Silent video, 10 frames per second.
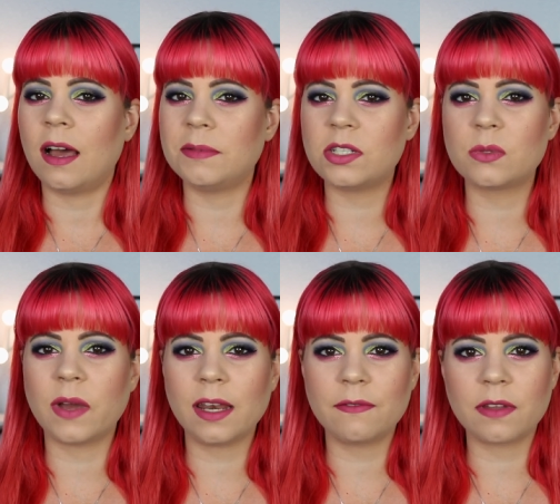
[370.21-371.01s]
I'm just
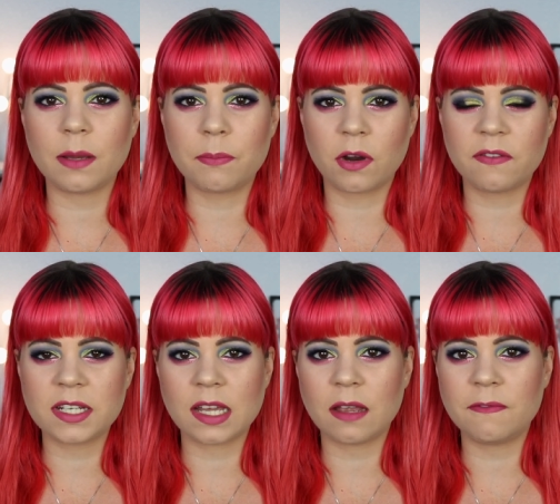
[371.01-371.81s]
waiting for that
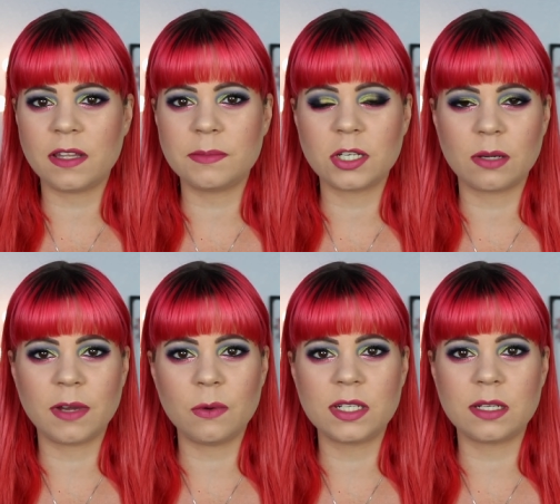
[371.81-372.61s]
perfect time for them to come
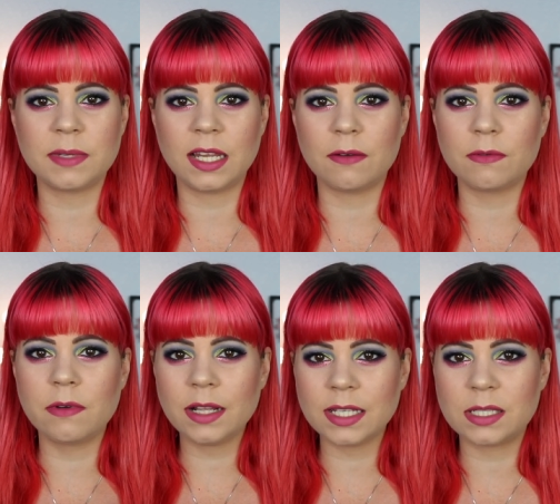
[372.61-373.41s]
out with something that
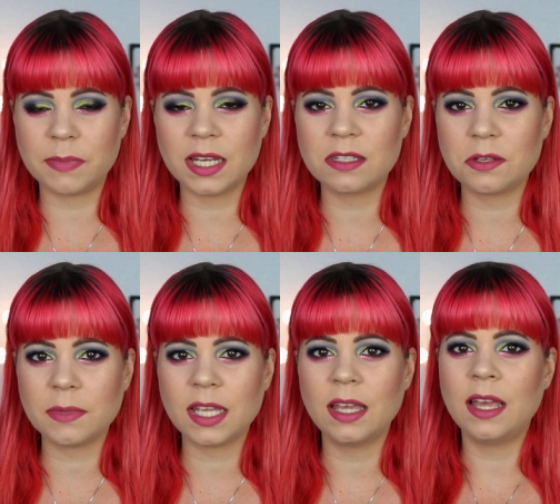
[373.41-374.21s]
really speaks to
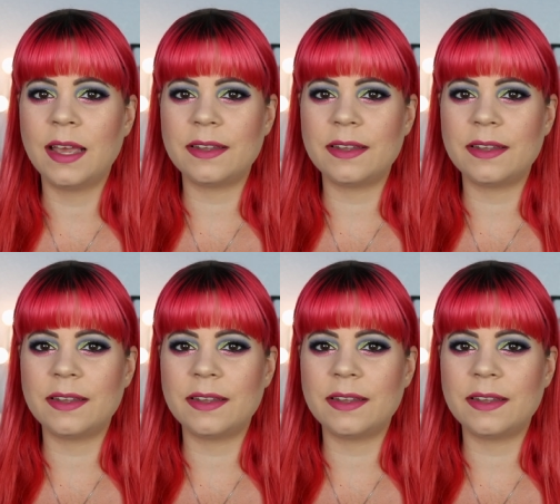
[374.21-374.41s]
me